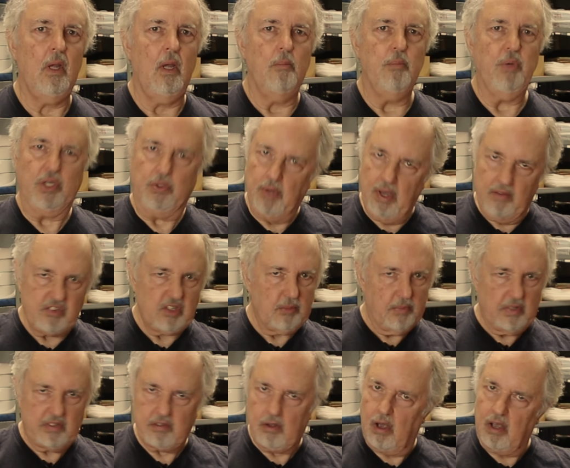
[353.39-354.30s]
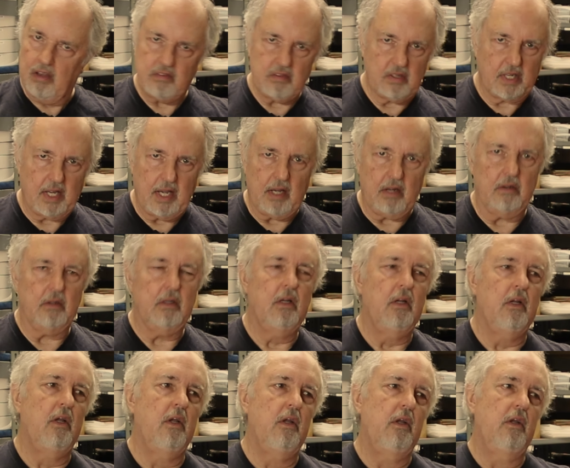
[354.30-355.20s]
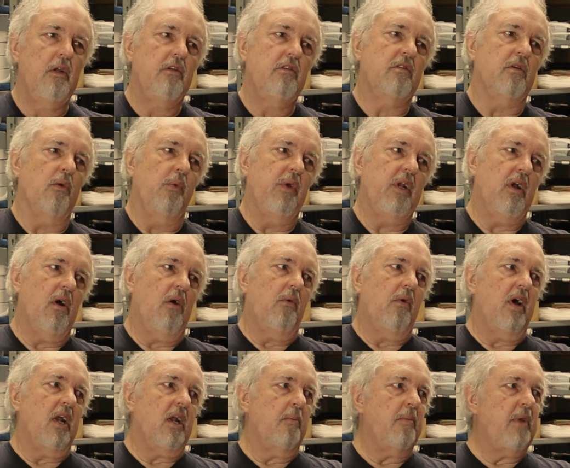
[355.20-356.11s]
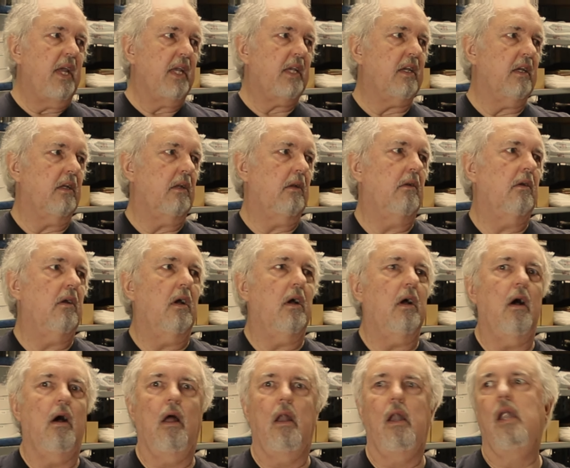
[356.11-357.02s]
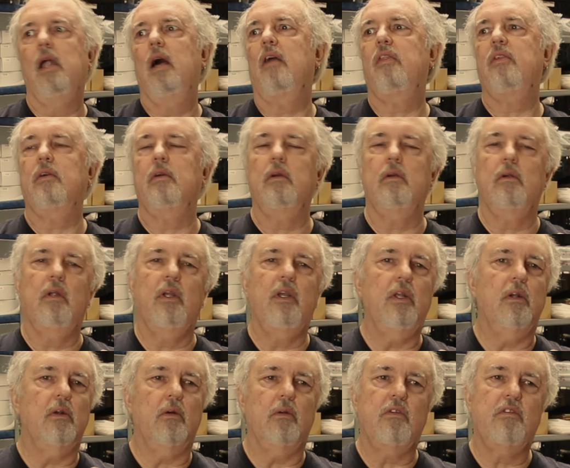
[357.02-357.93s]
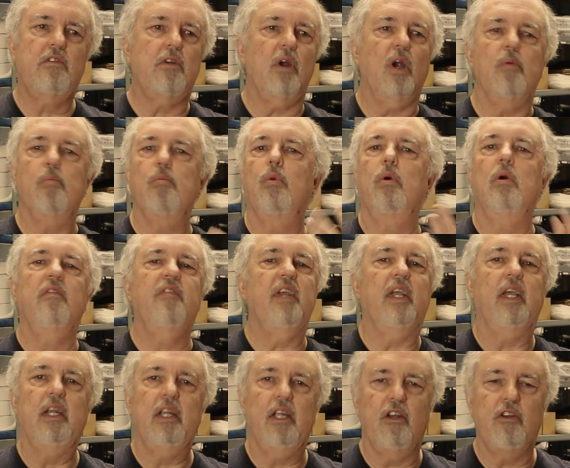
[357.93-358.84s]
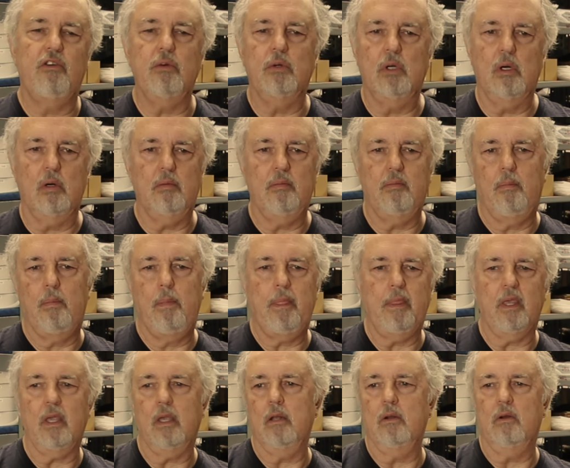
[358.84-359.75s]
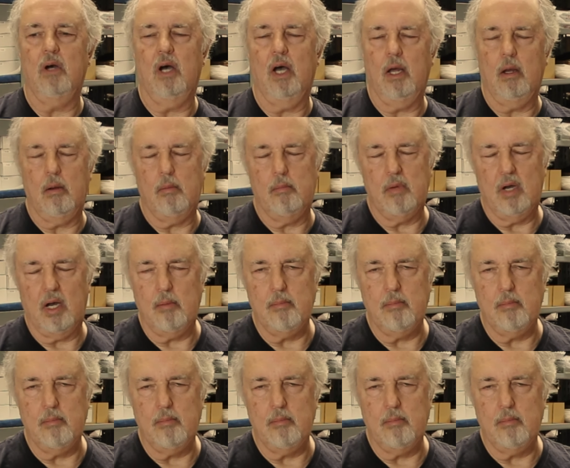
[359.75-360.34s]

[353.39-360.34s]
But you have to massage it out. So we don't want to make it another, start morphing it into a